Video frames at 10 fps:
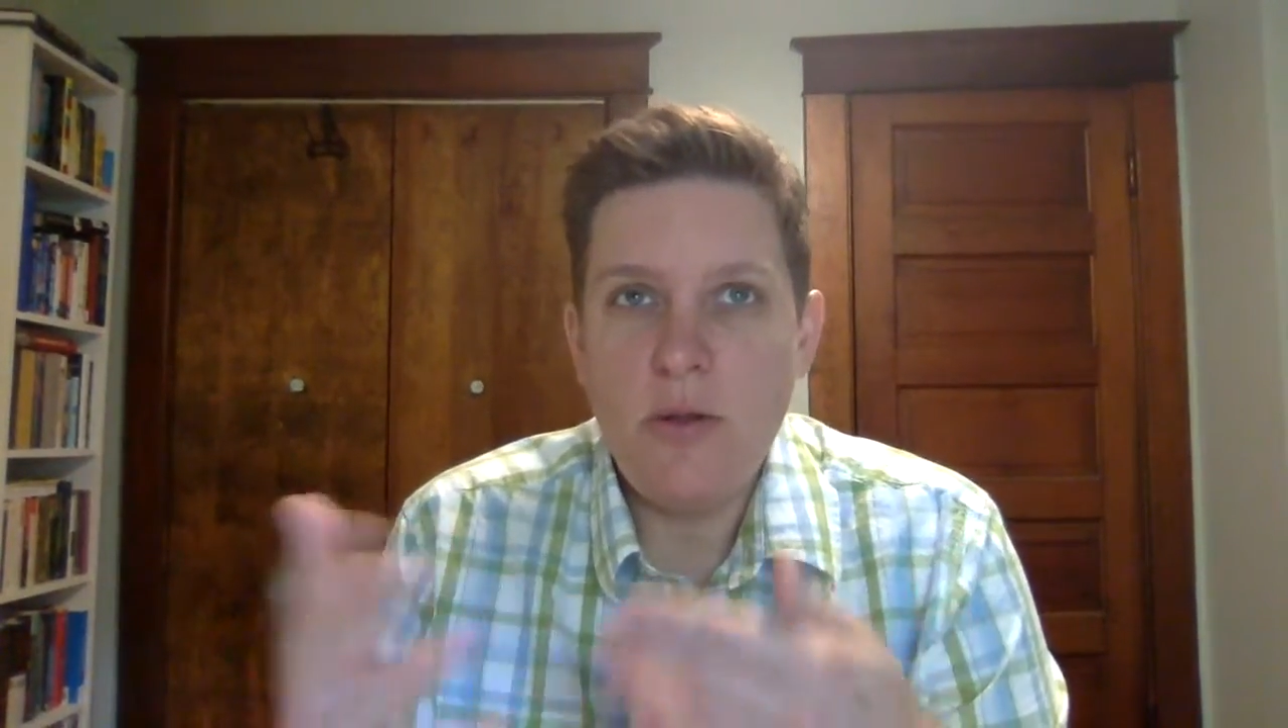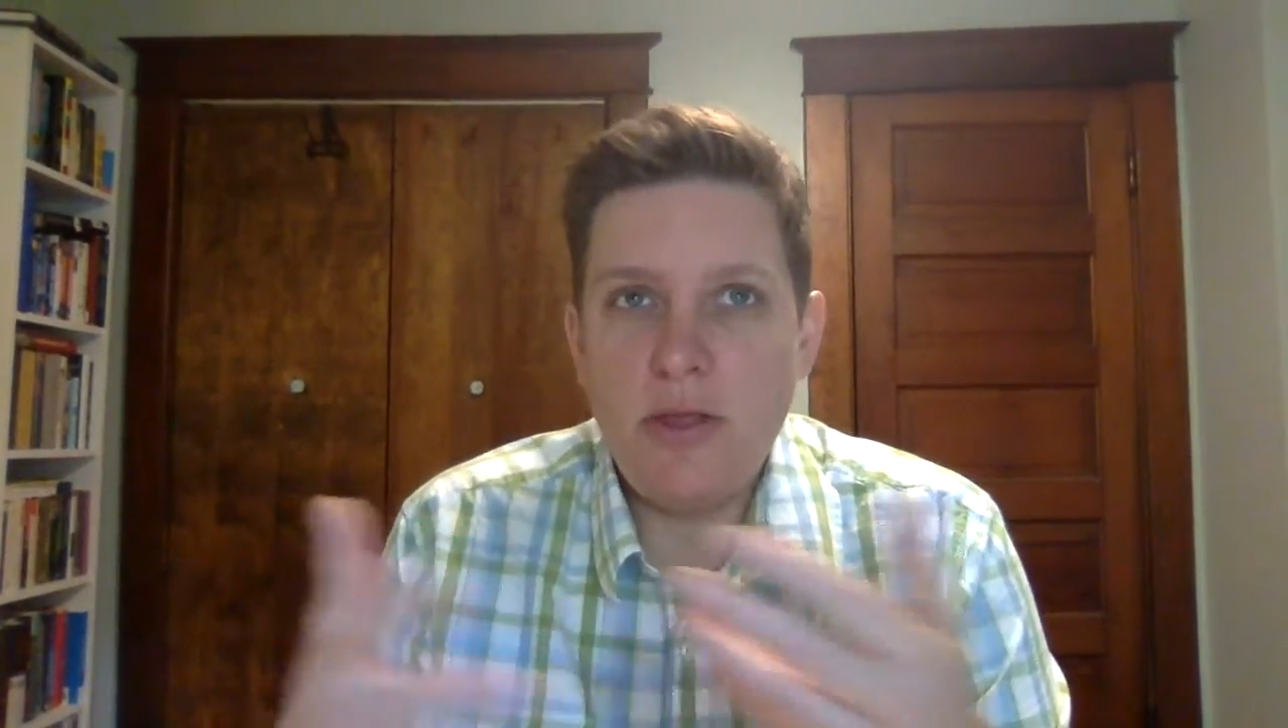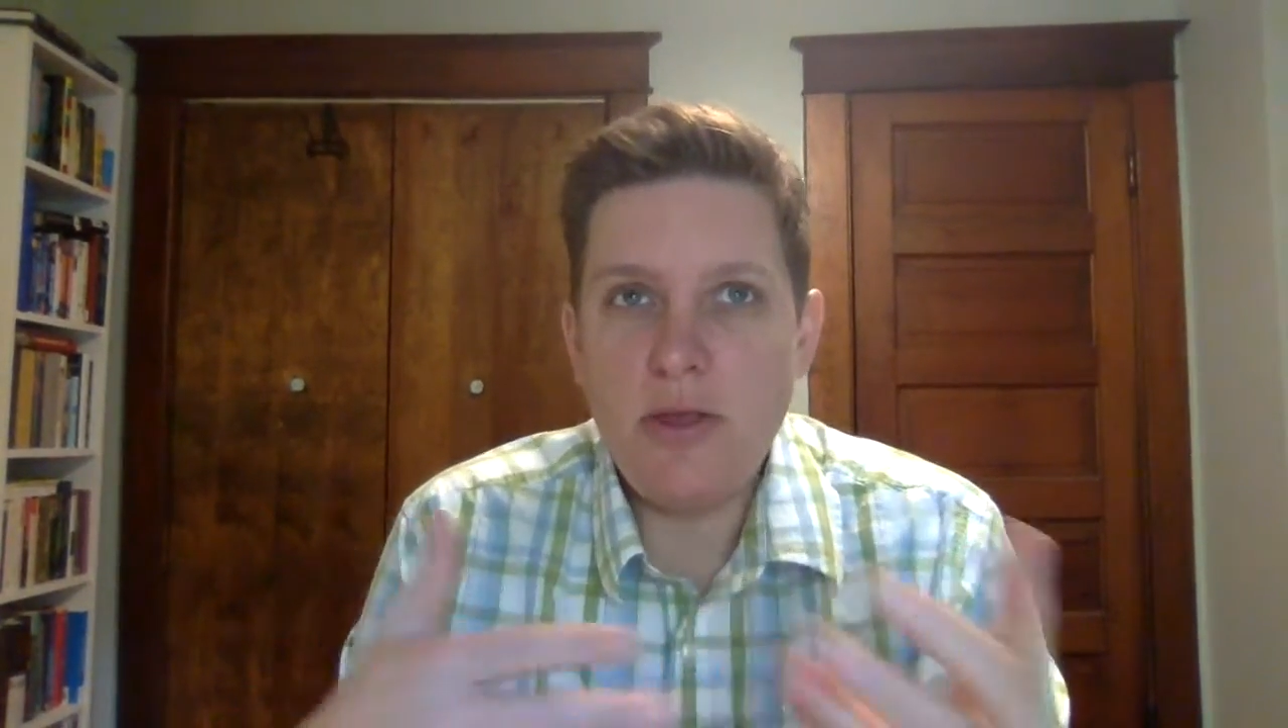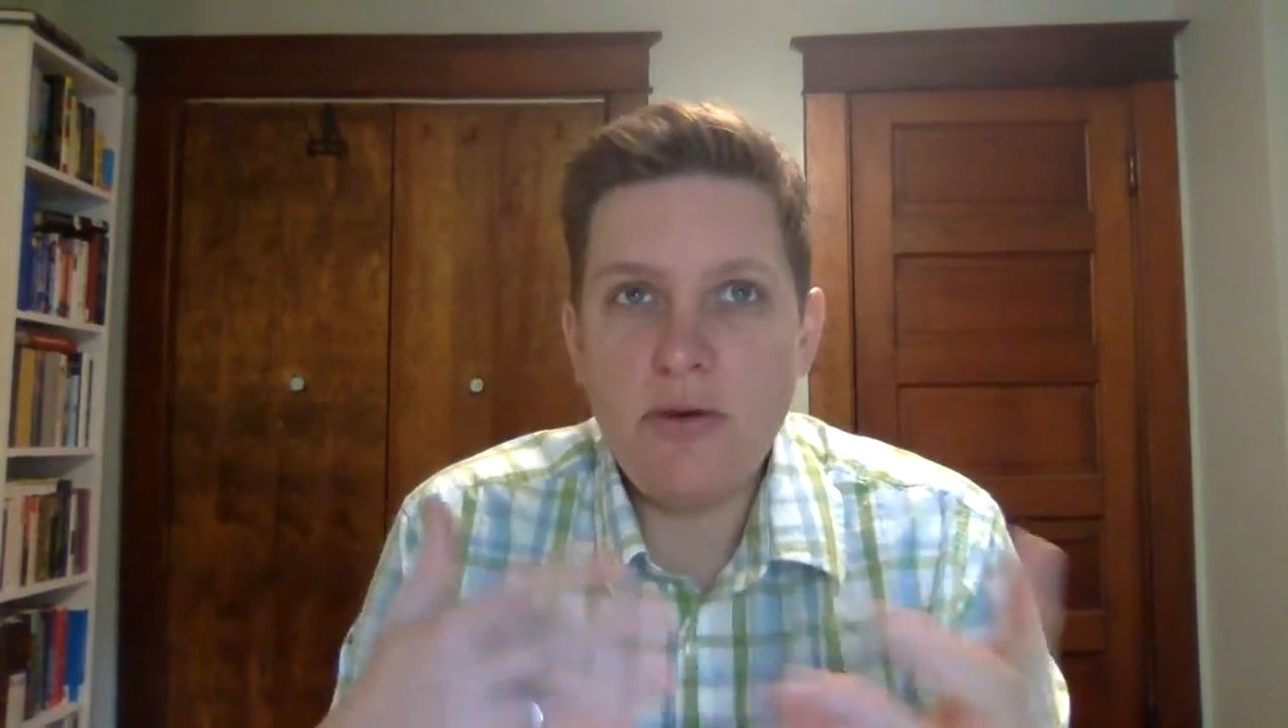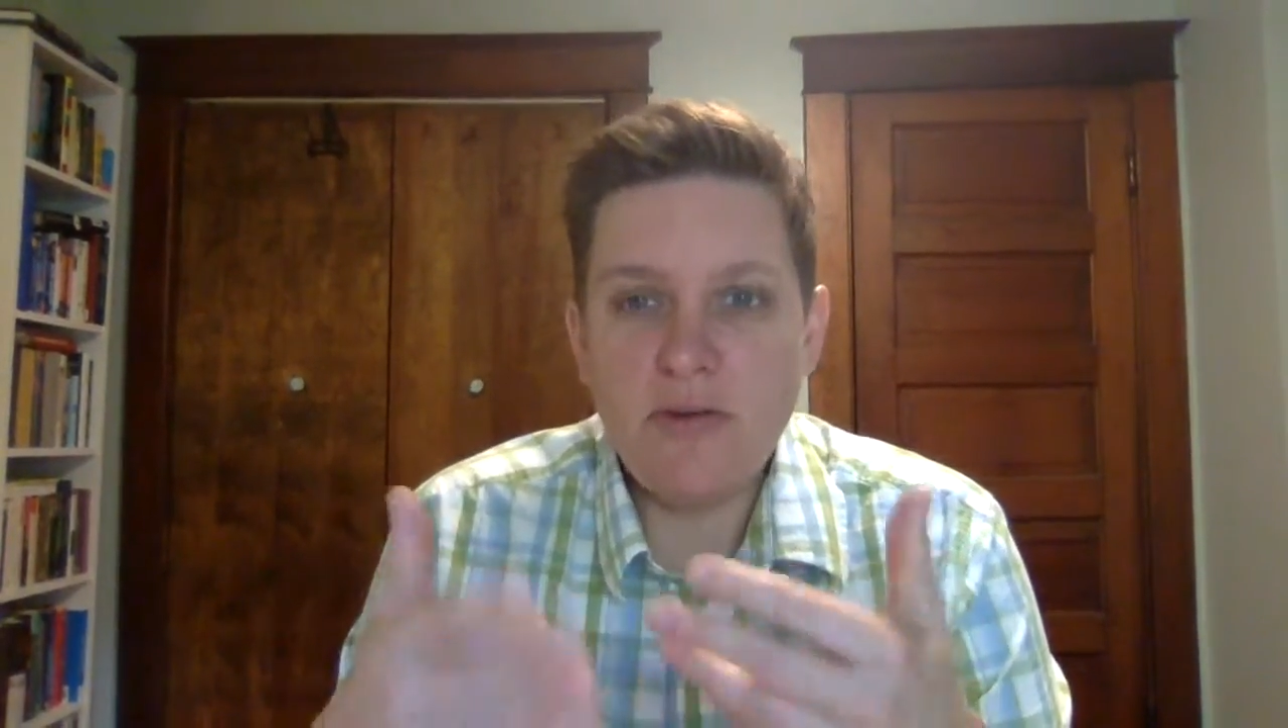
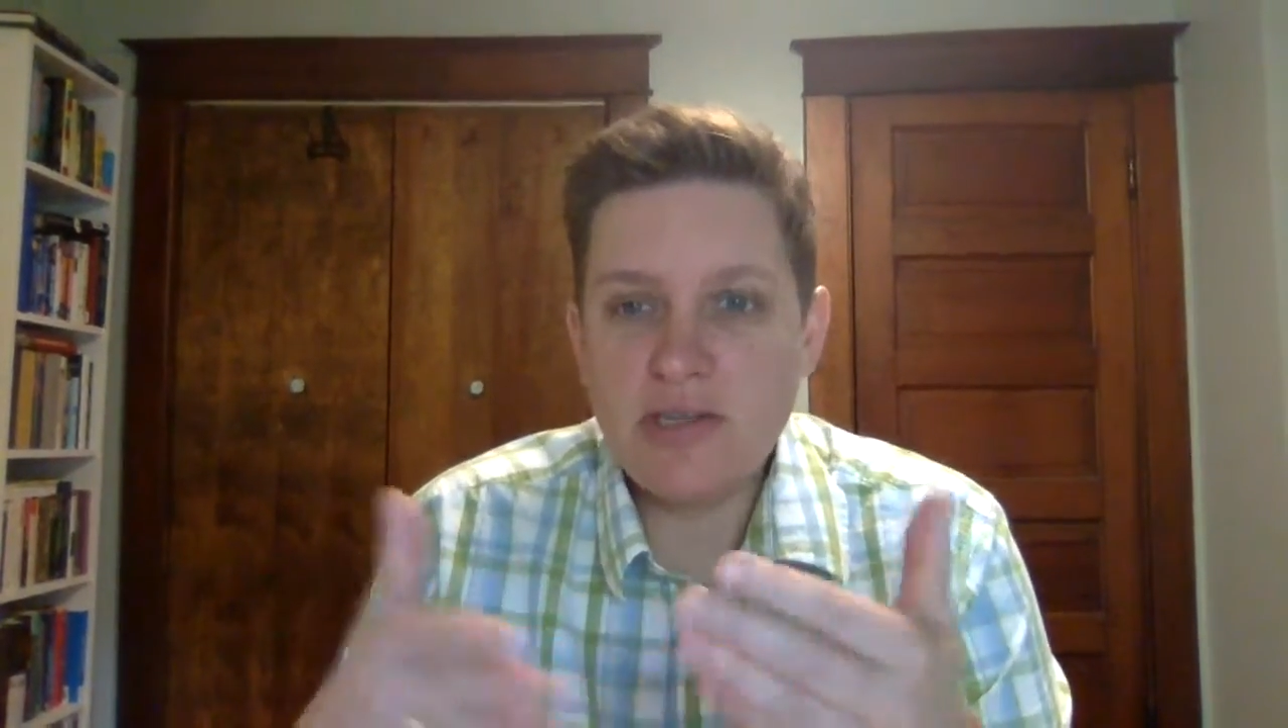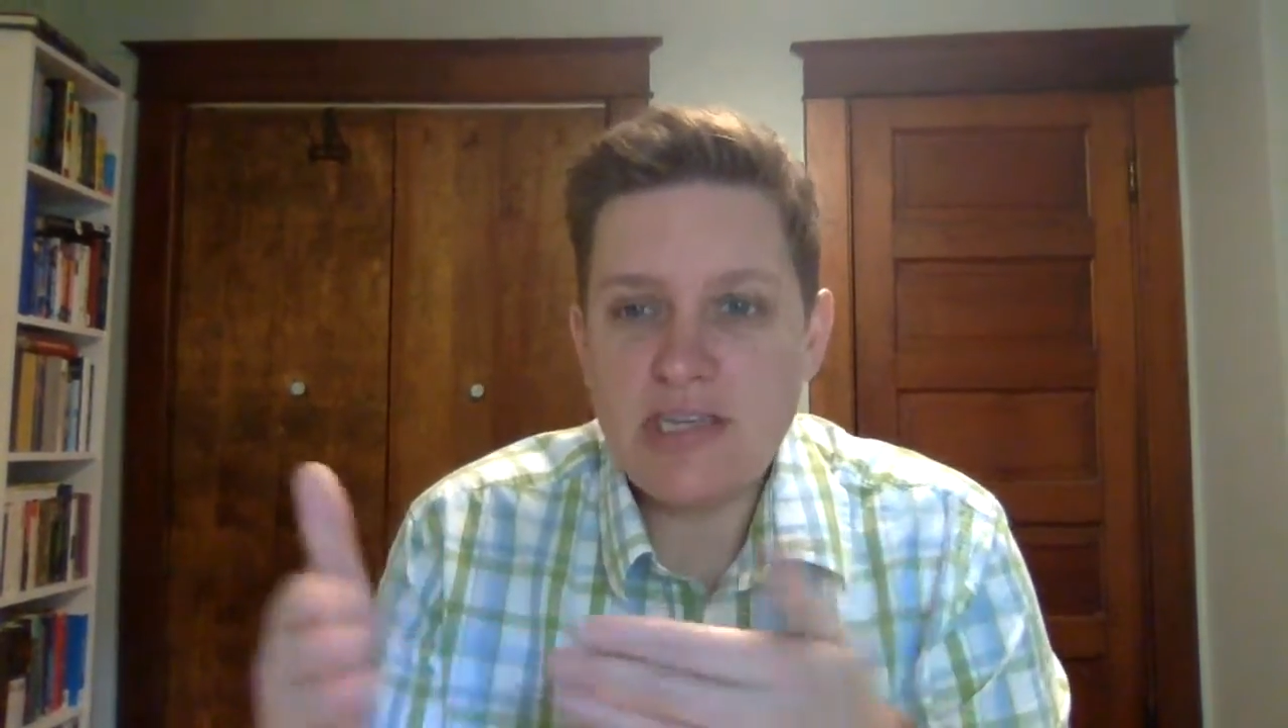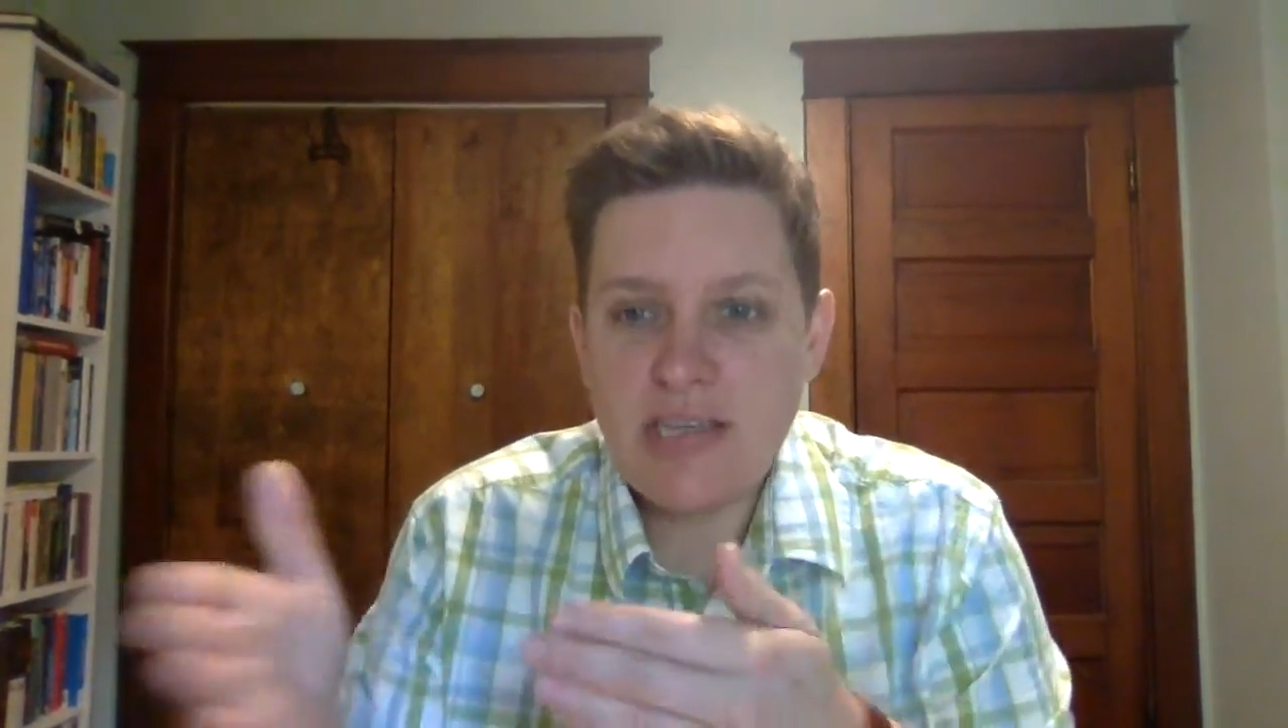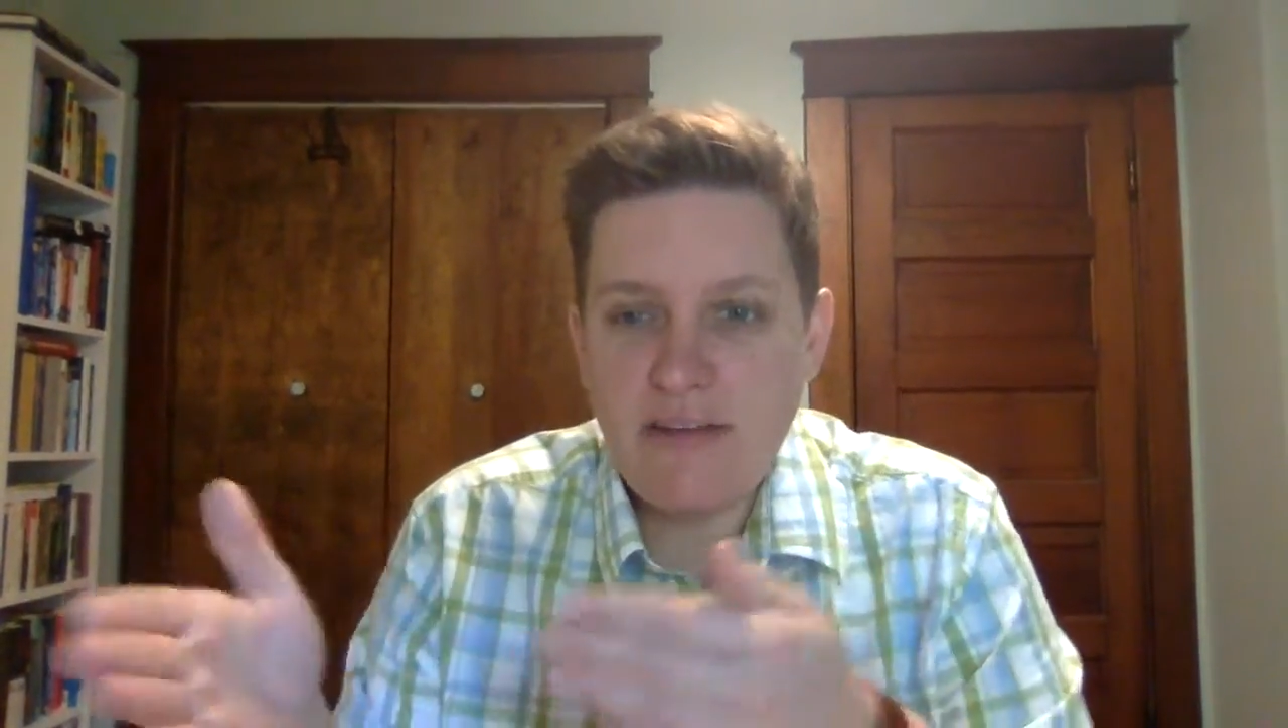the university's